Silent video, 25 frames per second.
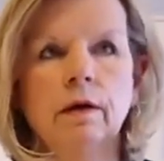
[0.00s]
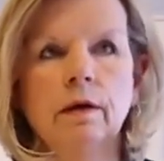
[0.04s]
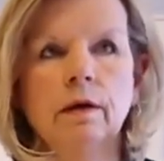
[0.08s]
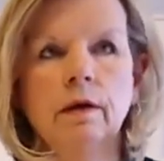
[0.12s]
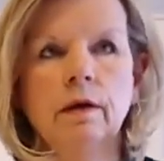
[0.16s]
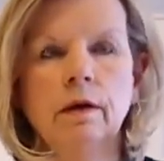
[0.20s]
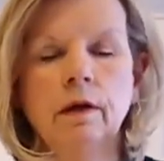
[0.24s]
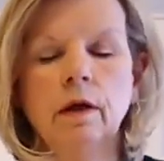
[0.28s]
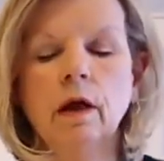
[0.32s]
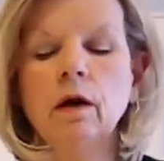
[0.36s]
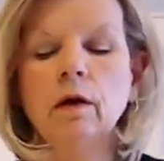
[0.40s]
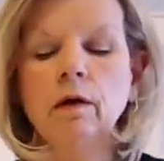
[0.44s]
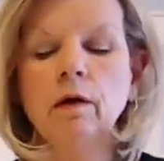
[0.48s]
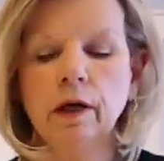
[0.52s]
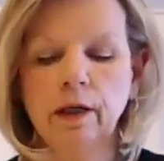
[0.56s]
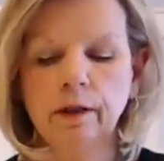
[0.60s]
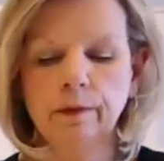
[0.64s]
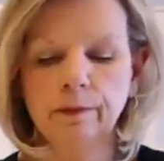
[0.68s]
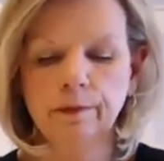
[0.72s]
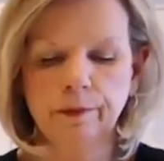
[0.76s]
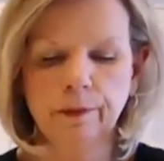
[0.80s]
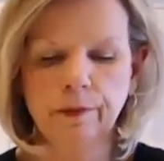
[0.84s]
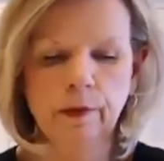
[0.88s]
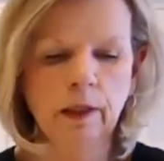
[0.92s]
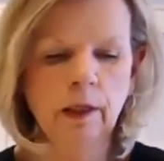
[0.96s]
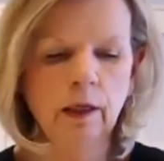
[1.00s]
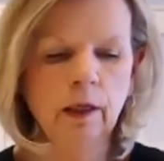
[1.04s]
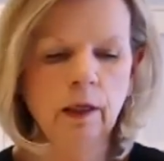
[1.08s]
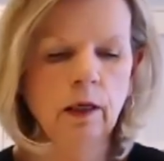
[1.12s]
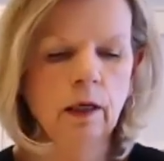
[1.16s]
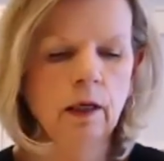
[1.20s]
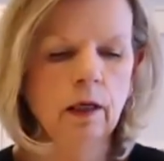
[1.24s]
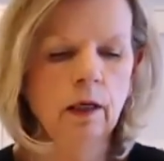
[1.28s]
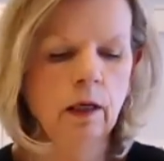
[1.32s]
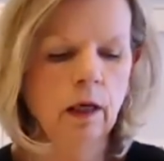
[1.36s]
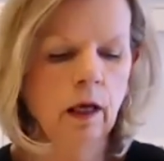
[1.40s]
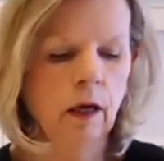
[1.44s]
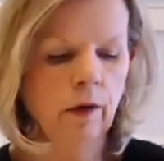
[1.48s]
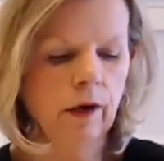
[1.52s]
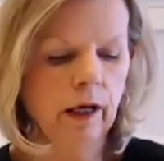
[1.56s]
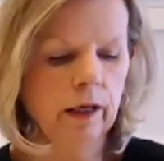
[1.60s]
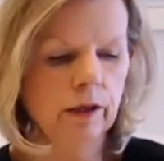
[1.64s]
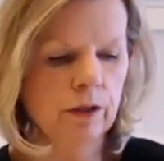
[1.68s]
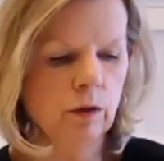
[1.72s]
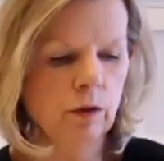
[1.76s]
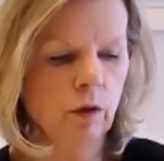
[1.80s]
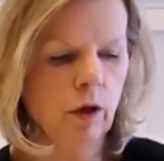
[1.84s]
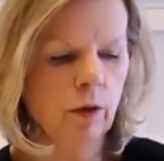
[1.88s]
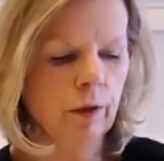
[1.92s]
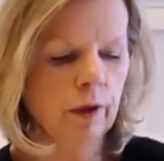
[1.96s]
Okay. Okay,
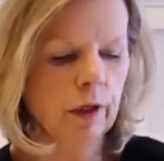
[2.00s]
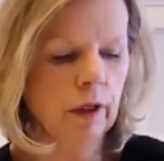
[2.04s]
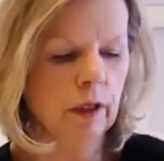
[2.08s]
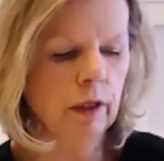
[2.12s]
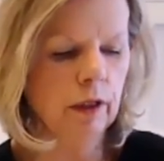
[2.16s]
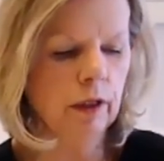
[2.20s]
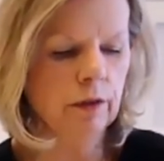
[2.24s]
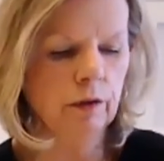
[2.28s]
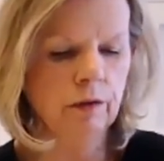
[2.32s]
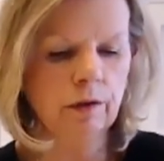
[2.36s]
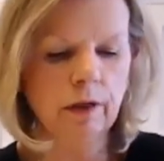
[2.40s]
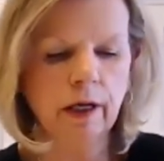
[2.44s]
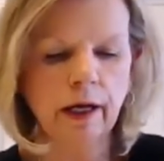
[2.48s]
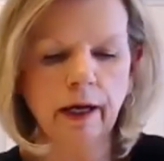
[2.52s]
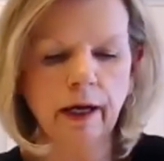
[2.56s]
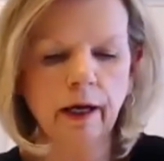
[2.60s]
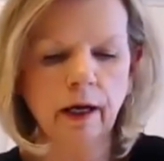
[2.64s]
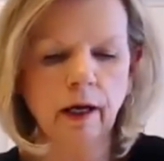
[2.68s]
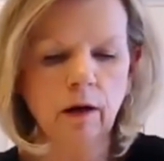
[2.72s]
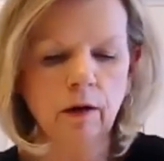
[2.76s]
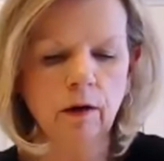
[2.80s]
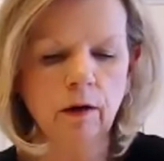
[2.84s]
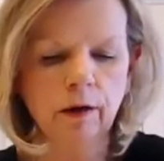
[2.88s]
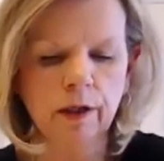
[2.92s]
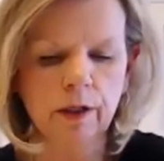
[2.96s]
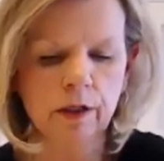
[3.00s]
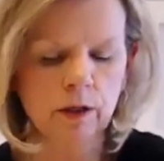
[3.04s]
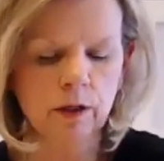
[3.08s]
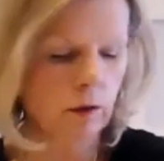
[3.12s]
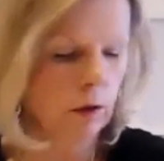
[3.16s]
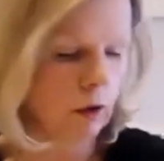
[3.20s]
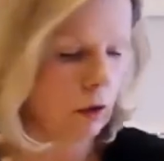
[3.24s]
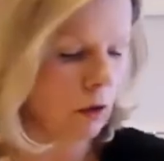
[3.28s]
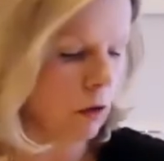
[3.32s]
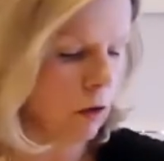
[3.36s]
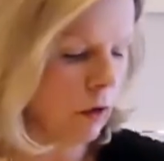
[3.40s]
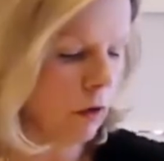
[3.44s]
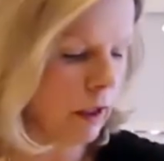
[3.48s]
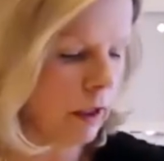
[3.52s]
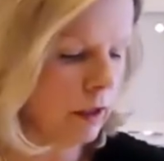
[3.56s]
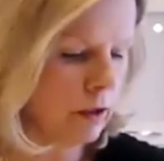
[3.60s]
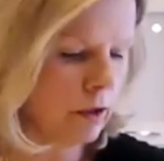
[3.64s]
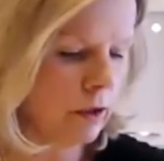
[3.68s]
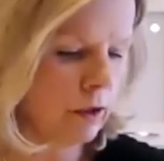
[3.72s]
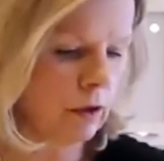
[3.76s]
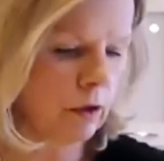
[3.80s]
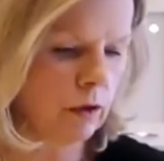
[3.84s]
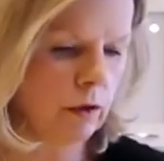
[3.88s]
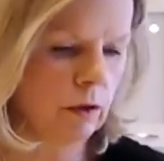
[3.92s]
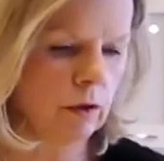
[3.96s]
so what we're going to do now is we're going
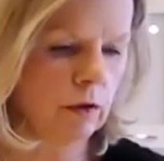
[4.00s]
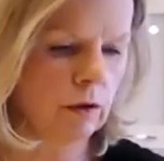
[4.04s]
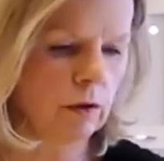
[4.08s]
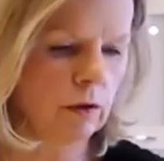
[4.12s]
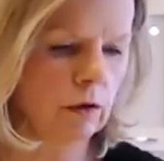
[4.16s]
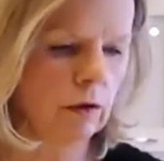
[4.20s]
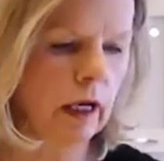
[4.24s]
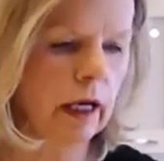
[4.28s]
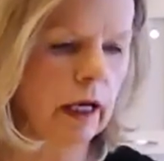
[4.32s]
to,